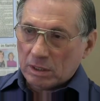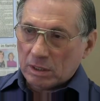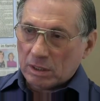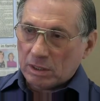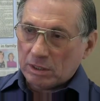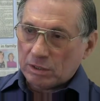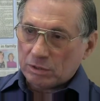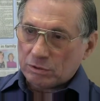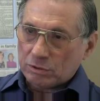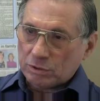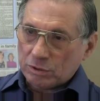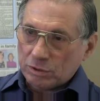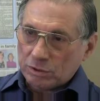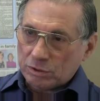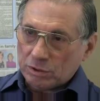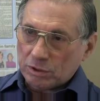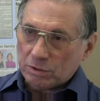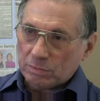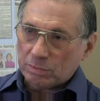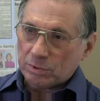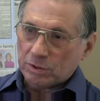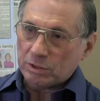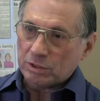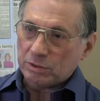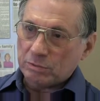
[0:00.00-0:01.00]
And it grew to
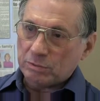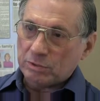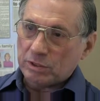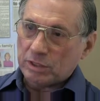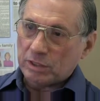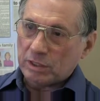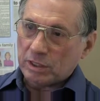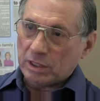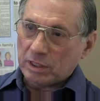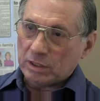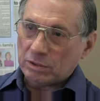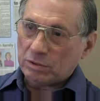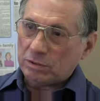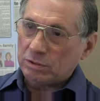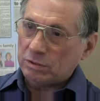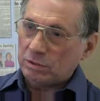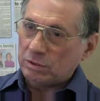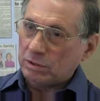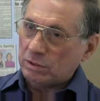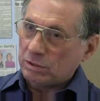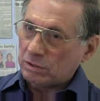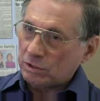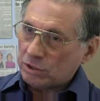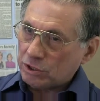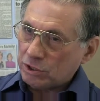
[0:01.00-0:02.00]
the point where I
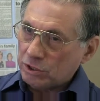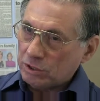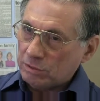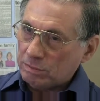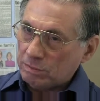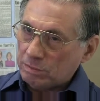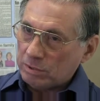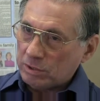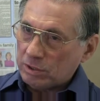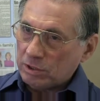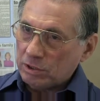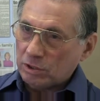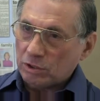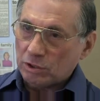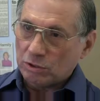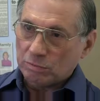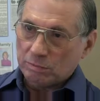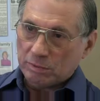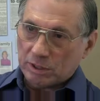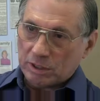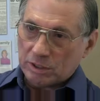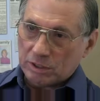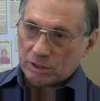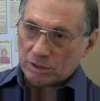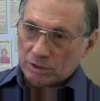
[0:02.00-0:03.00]
could not cope on
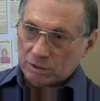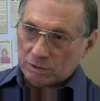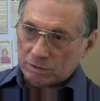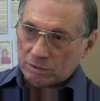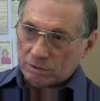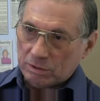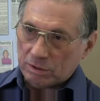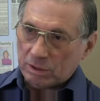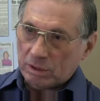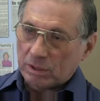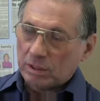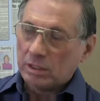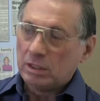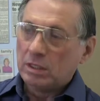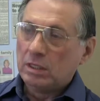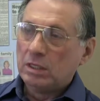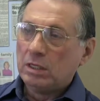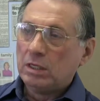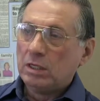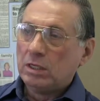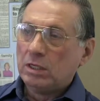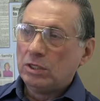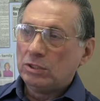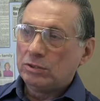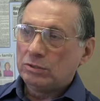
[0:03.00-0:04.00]
my own.
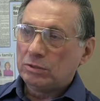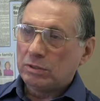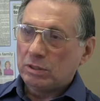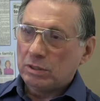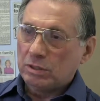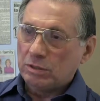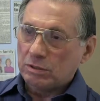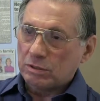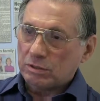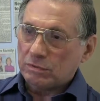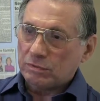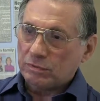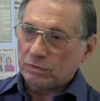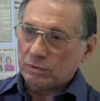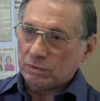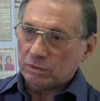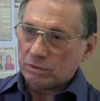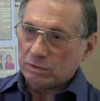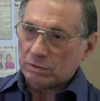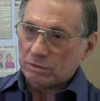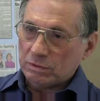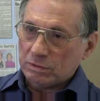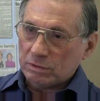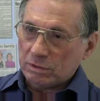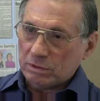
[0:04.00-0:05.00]
So I looked
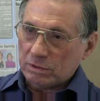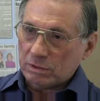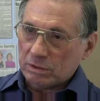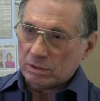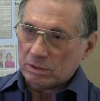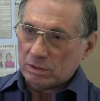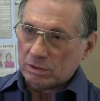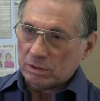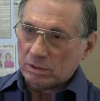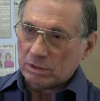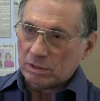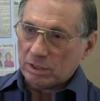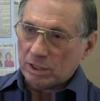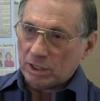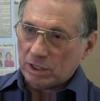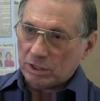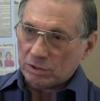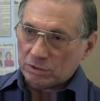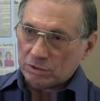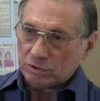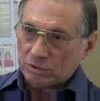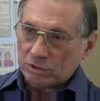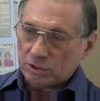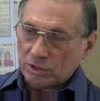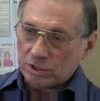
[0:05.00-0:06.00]
for
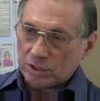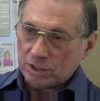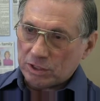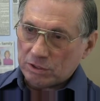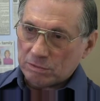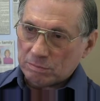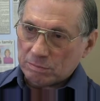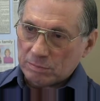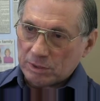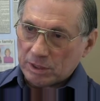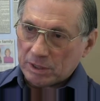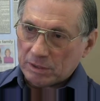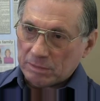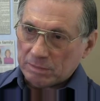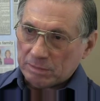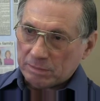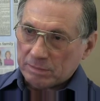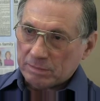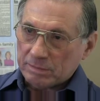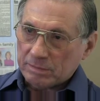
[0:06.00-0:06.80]
agency to help me.